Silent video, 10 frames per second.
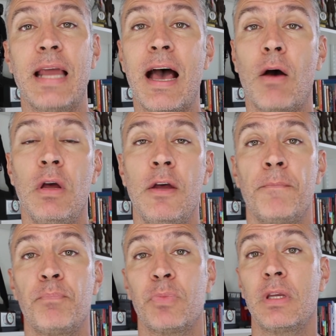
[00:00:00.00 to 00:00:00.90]
Now,
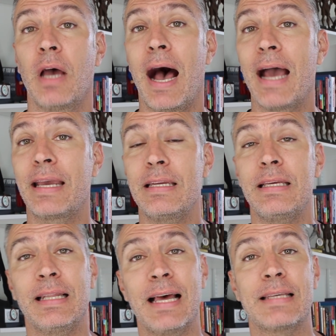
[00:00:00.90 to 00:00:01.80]
I can
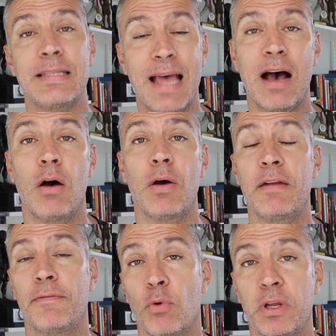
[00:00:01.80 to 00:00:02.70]
eat less now
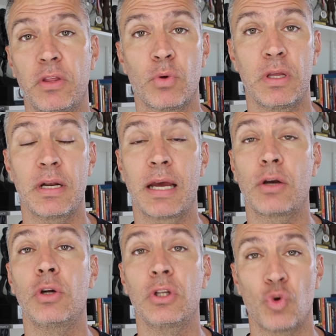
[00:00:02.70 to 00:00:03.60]
at 43 than I
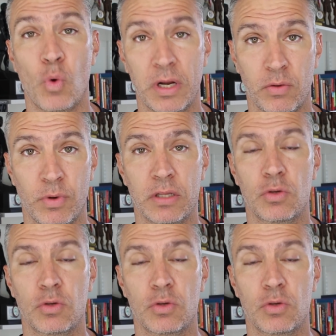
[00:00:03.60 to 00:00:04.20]
could at 23.